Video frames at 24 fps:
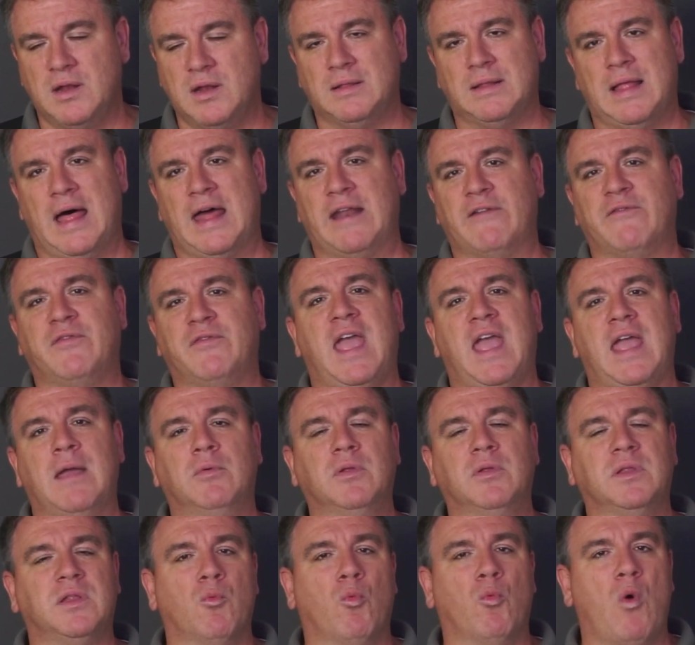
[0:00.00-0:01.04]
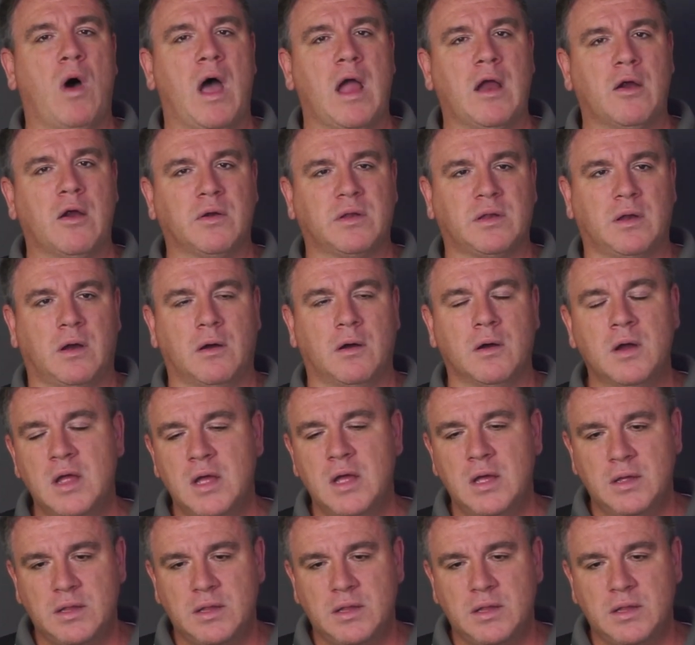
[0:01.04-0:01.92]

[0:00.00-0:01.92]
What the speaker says: A lot of cables and wires are